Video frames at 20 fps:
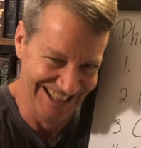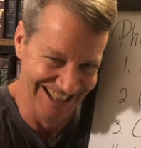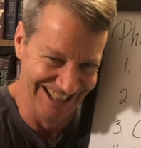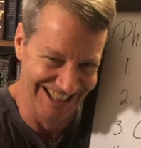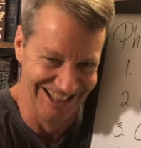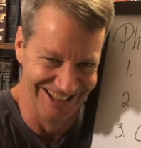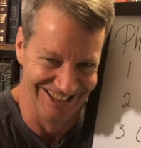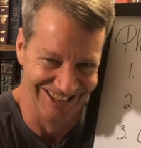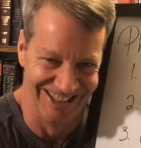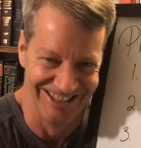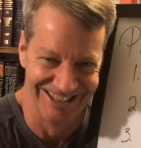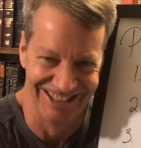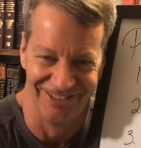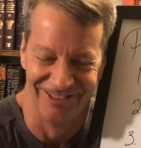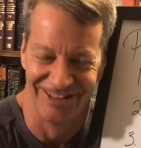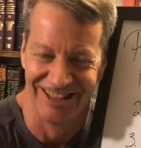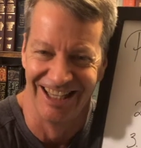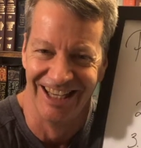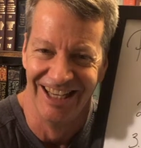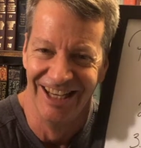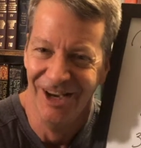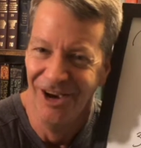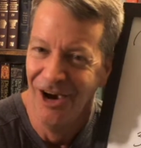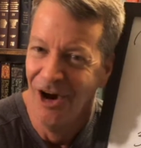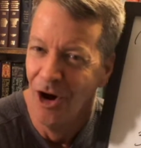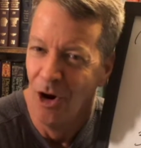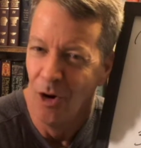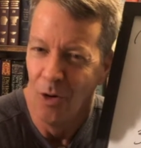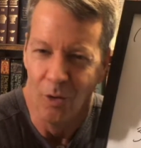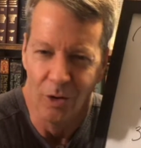you know, that type of thing.
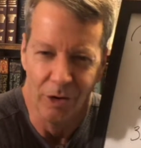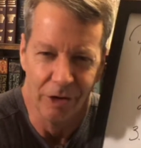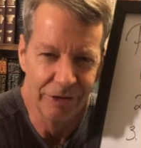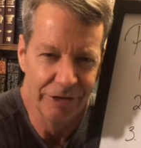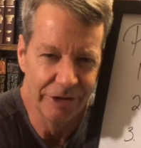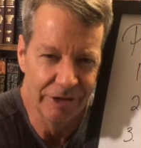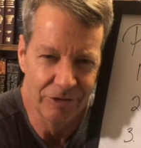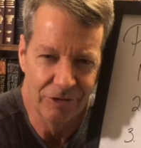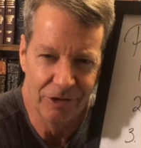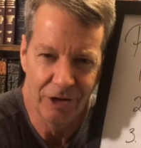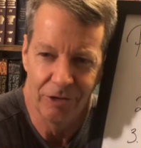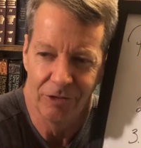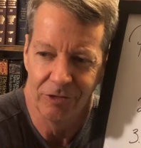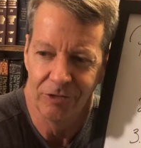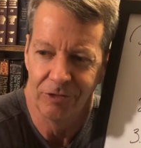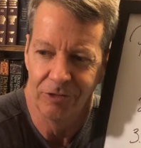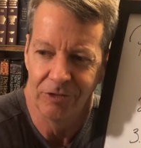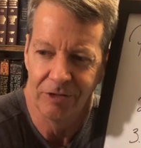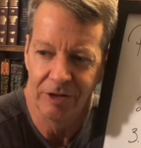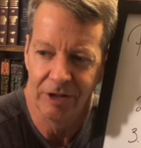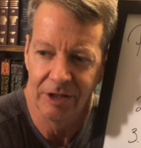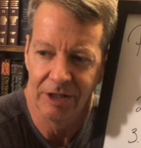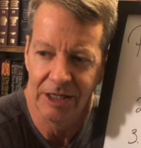Or this goes to